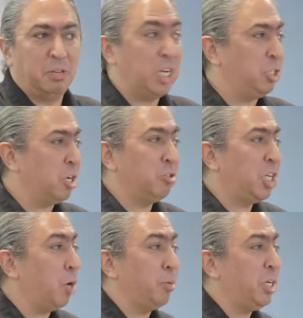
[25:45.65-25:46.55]
And don't
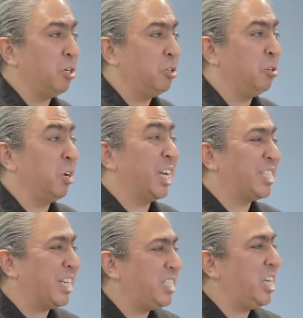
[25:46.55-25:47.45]
tell me you don't do it, because
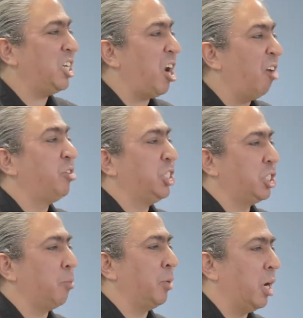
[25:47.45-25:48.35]
I see it every
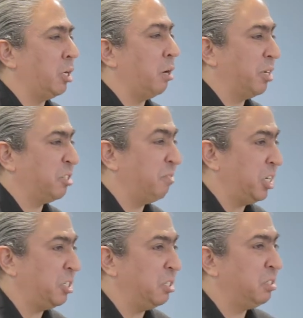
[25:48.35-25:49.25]
summer on our
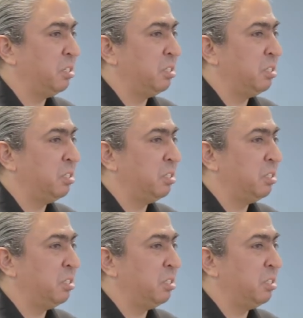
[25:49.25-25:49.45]
reservation.